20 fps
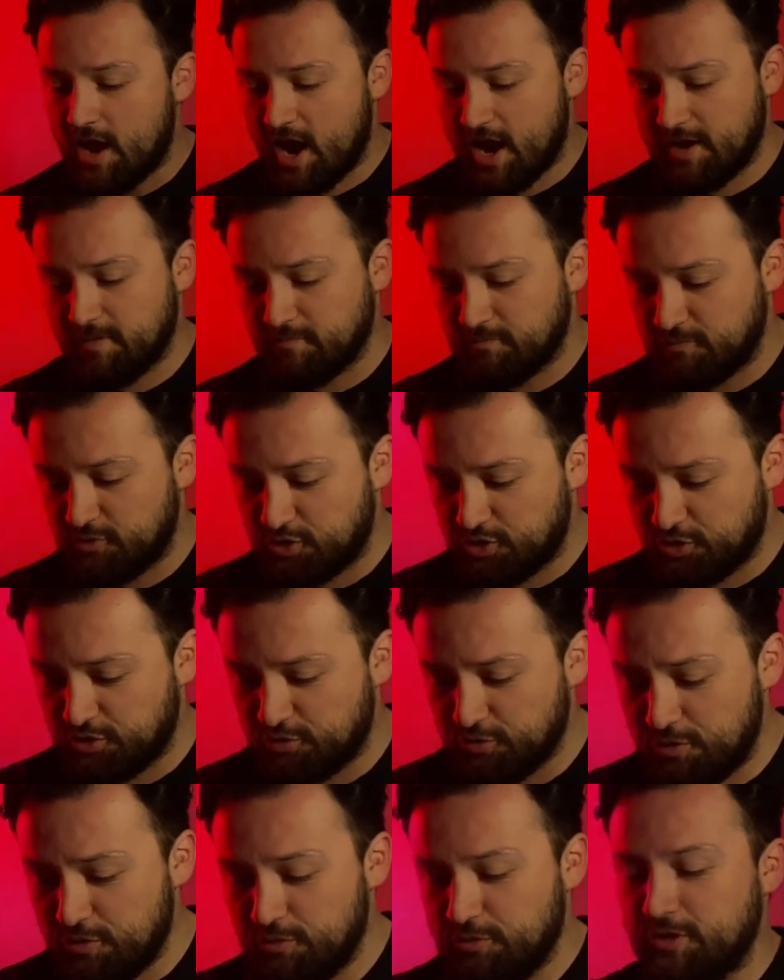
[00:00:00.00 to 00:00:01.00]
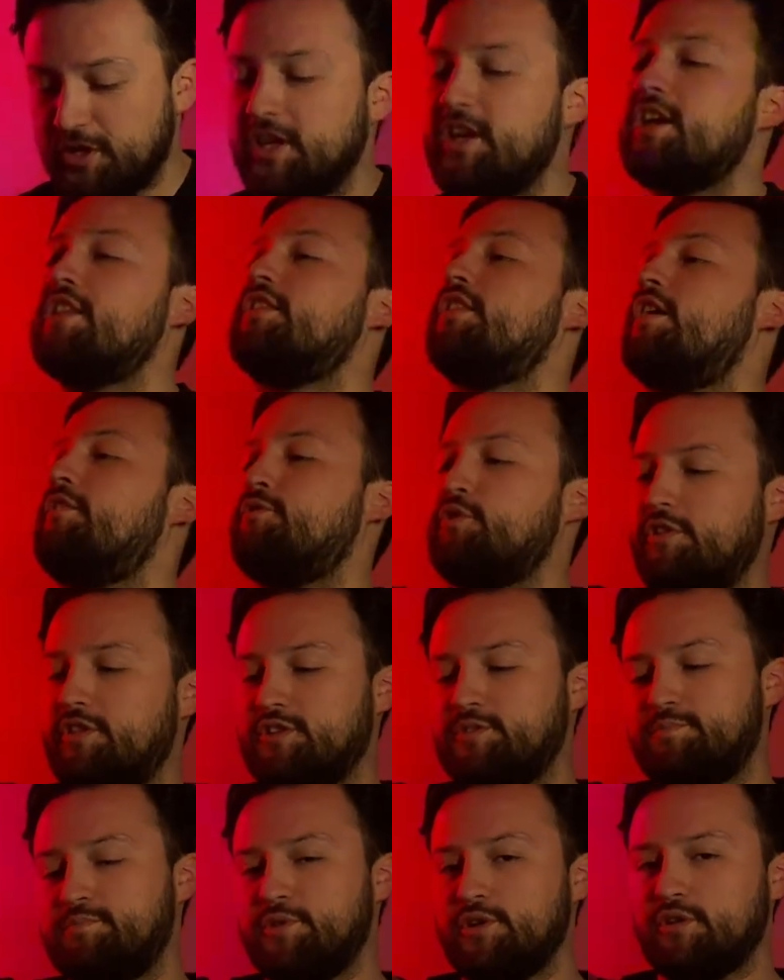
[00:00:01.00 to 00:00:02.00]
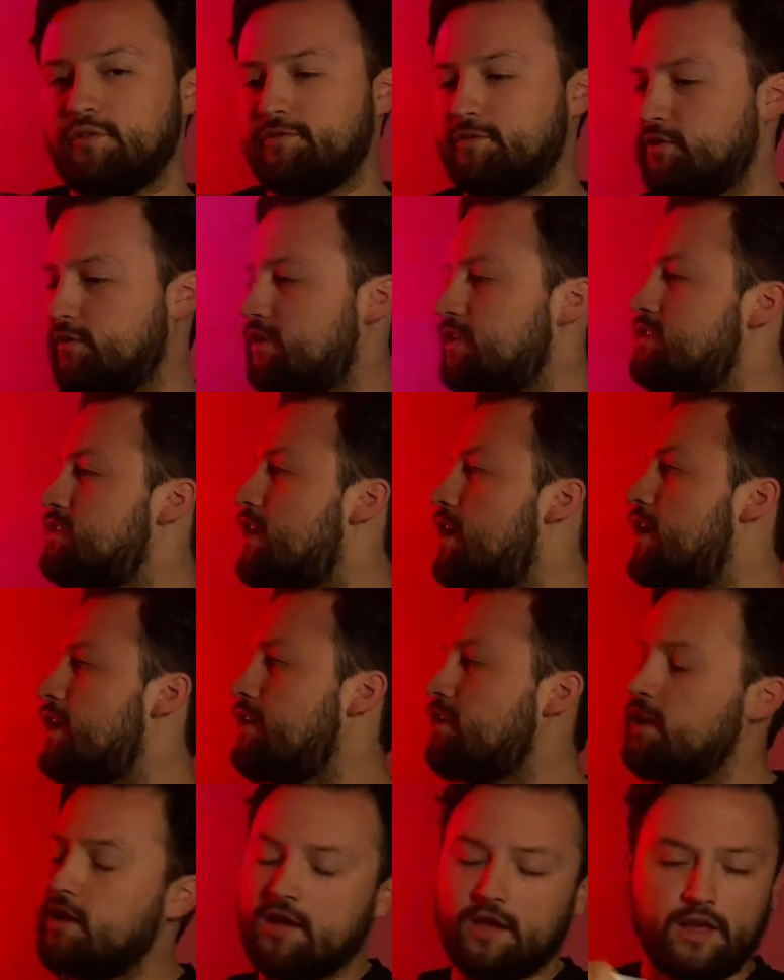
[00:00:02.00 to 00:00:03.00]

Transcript: I am truly in love with its beautiful design.